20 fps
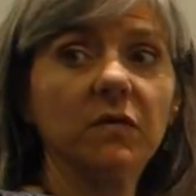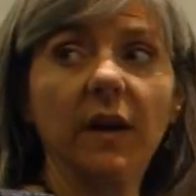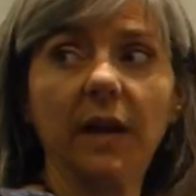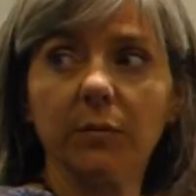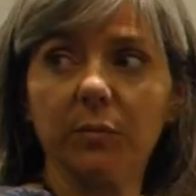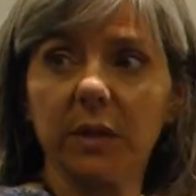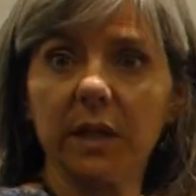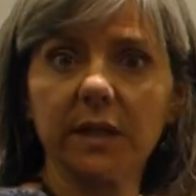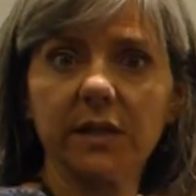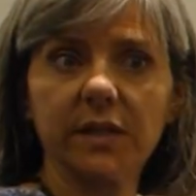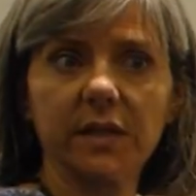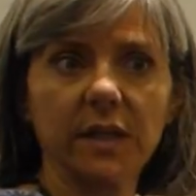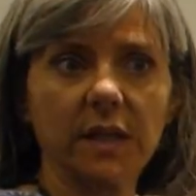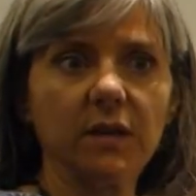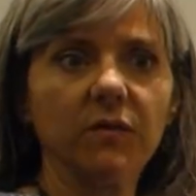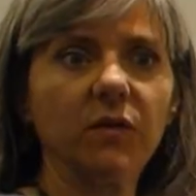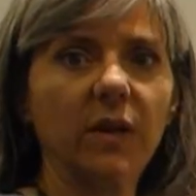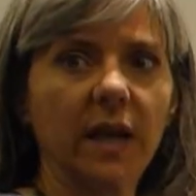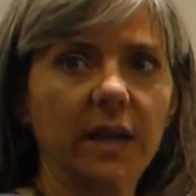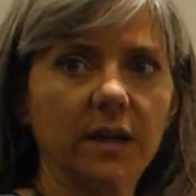find plus
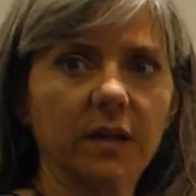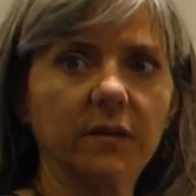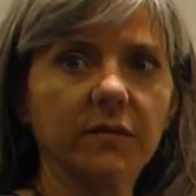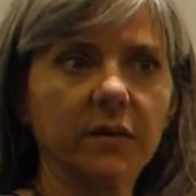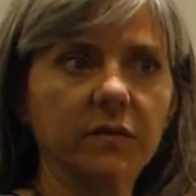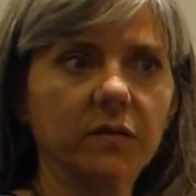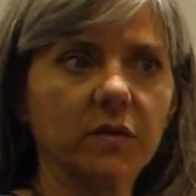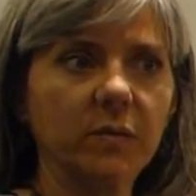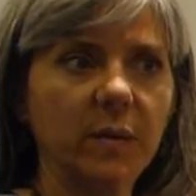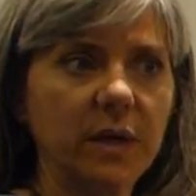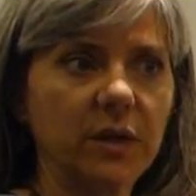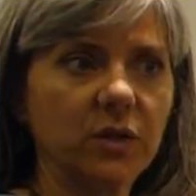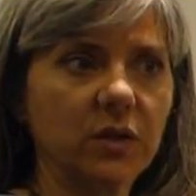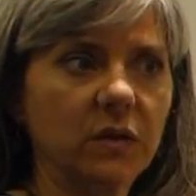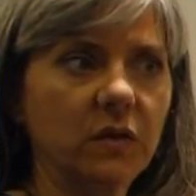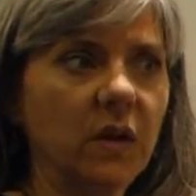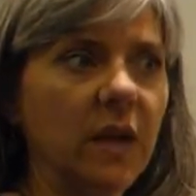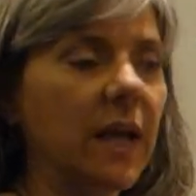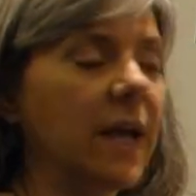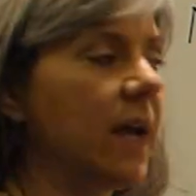c if you had enough
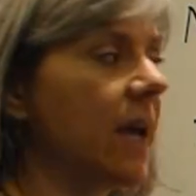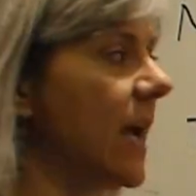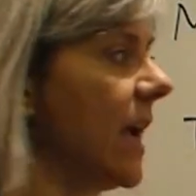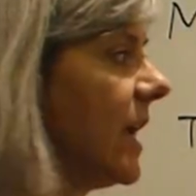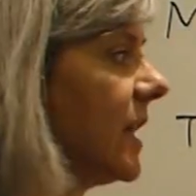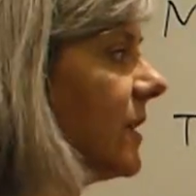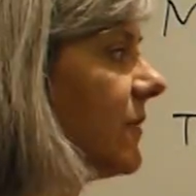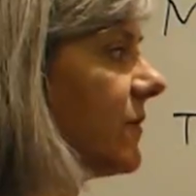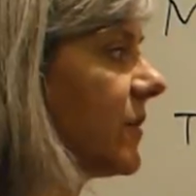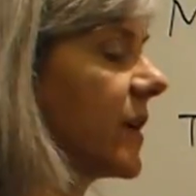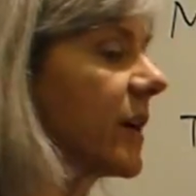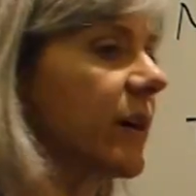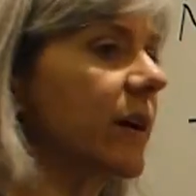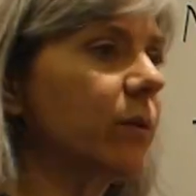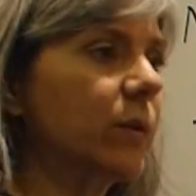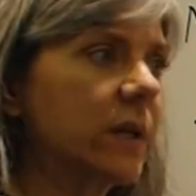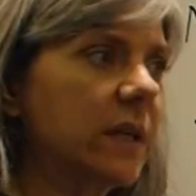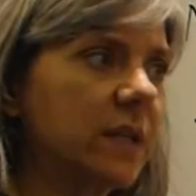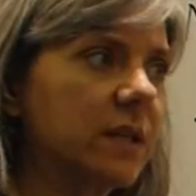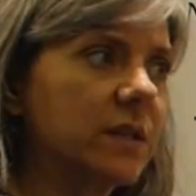information, and then figure out
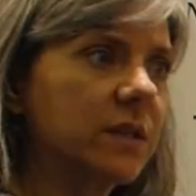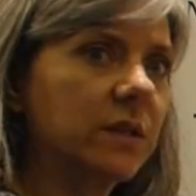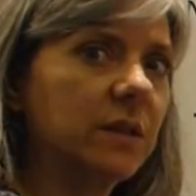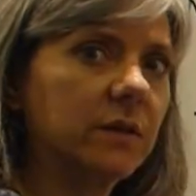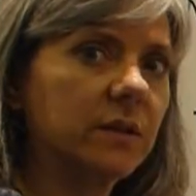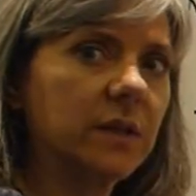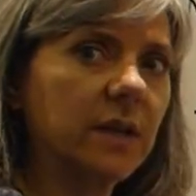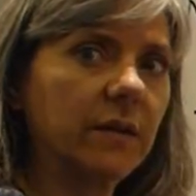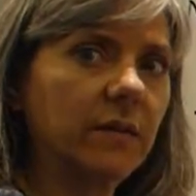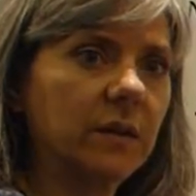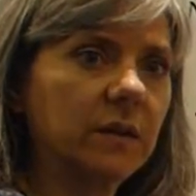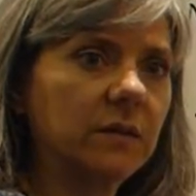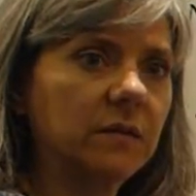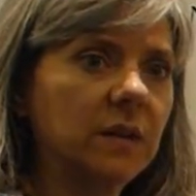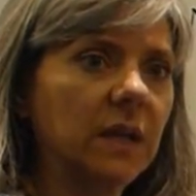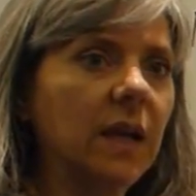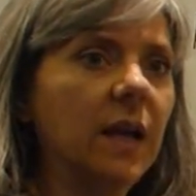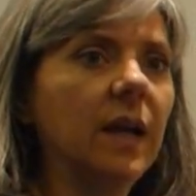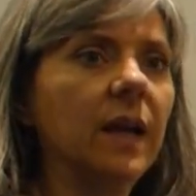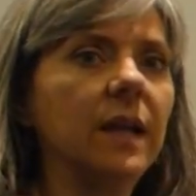what it is in year 7,
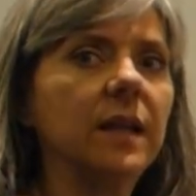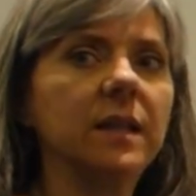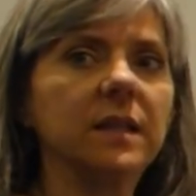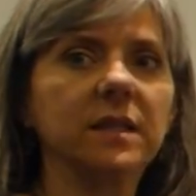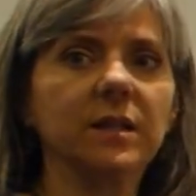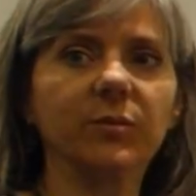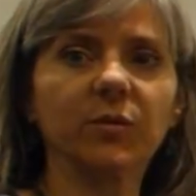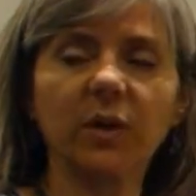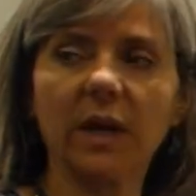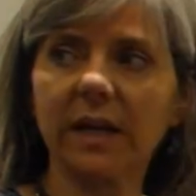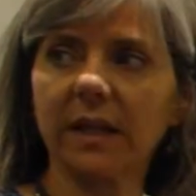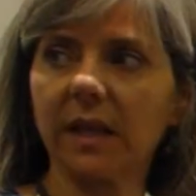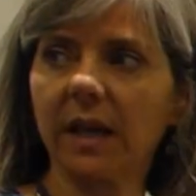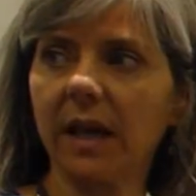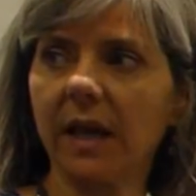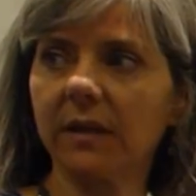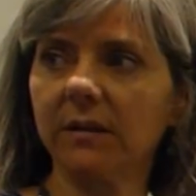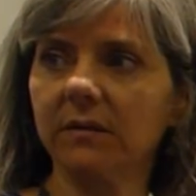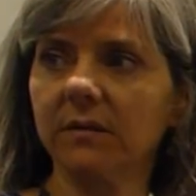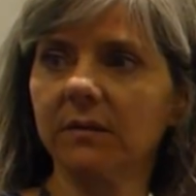and then subtract
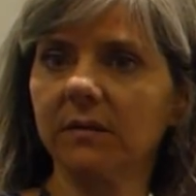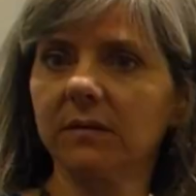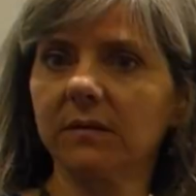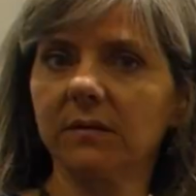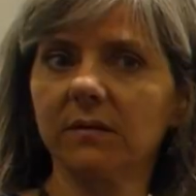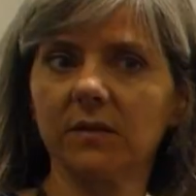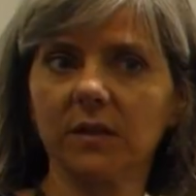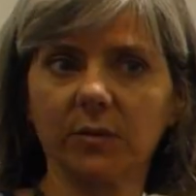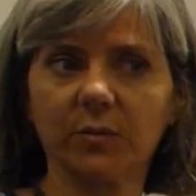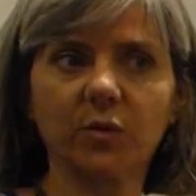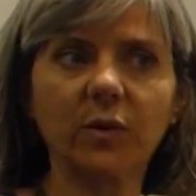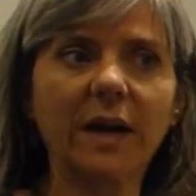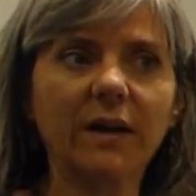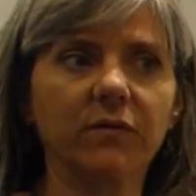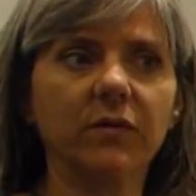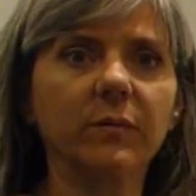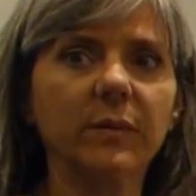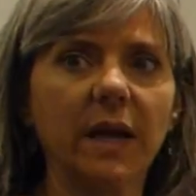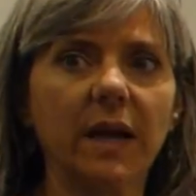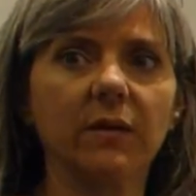
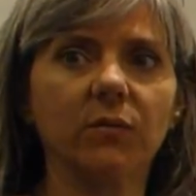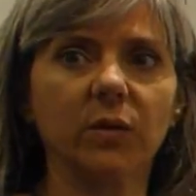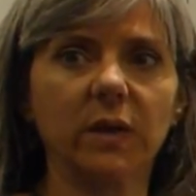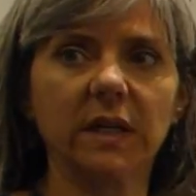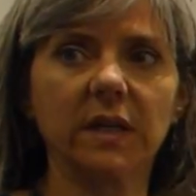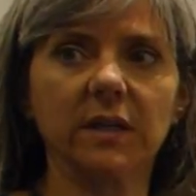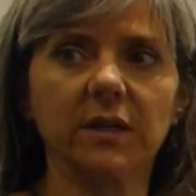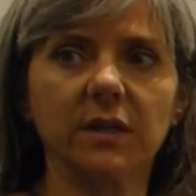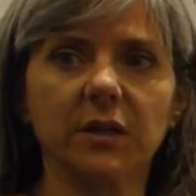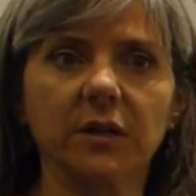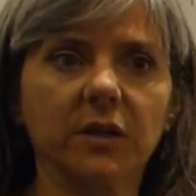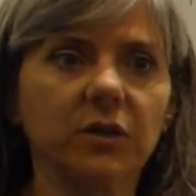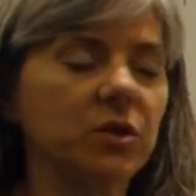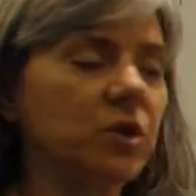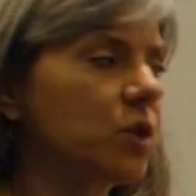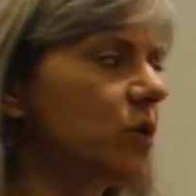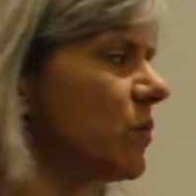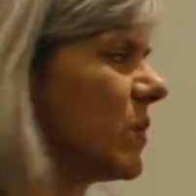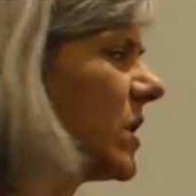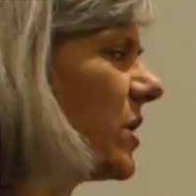from that what it is in year
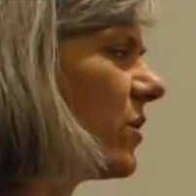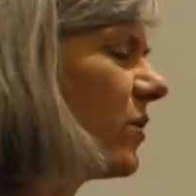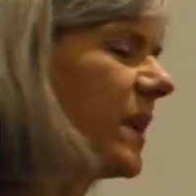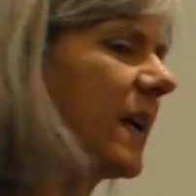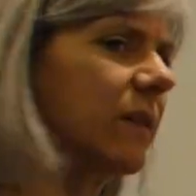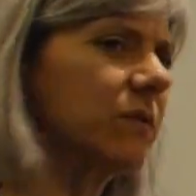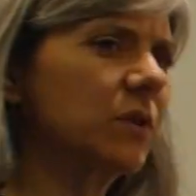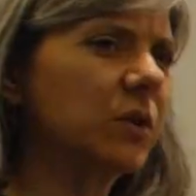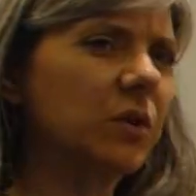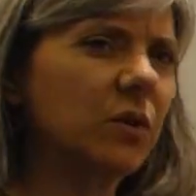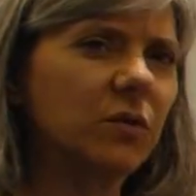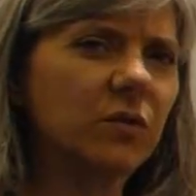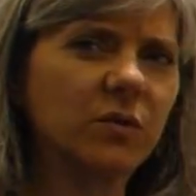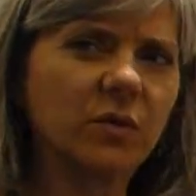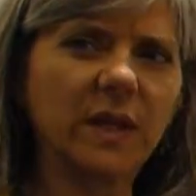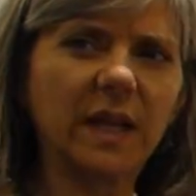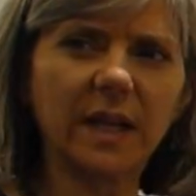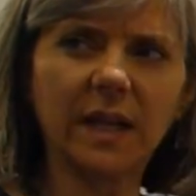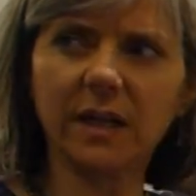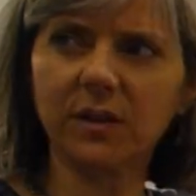2. But you don't have to go
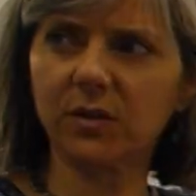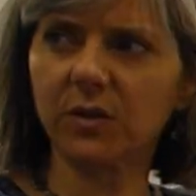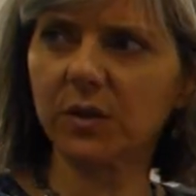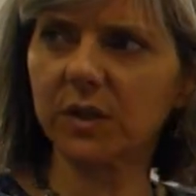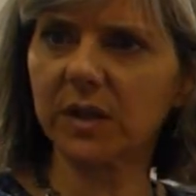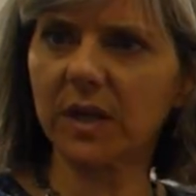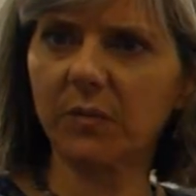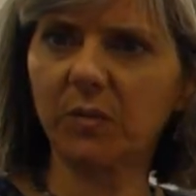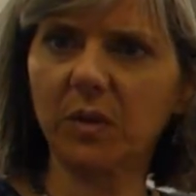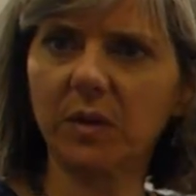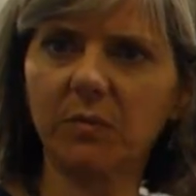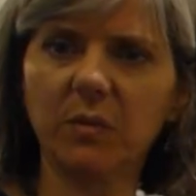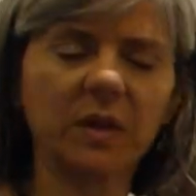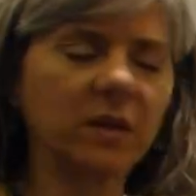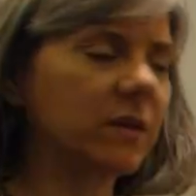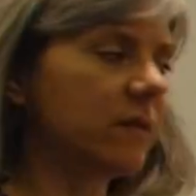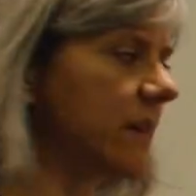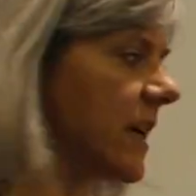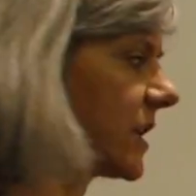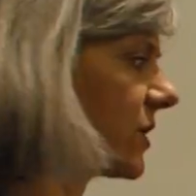through that extra step in the
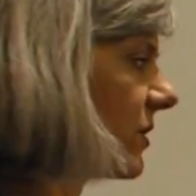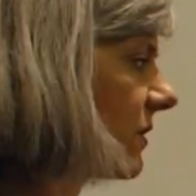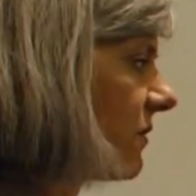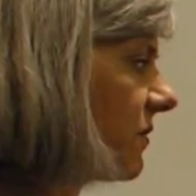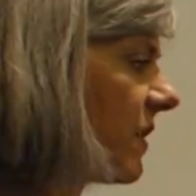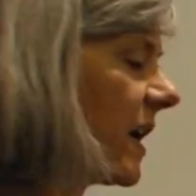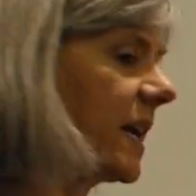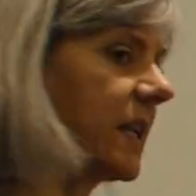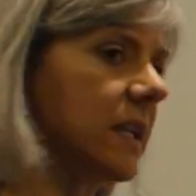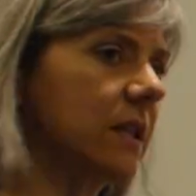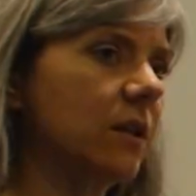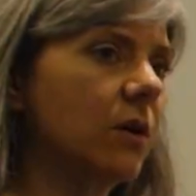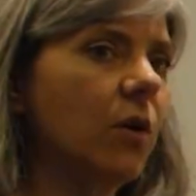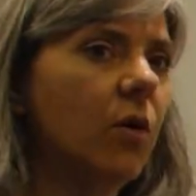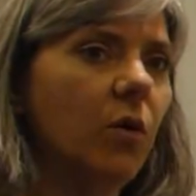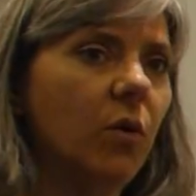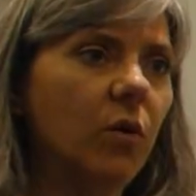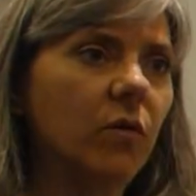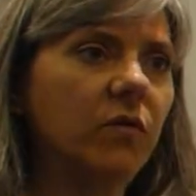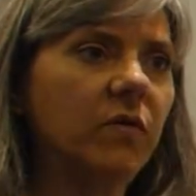middle of actually finding the
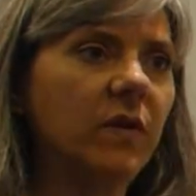whole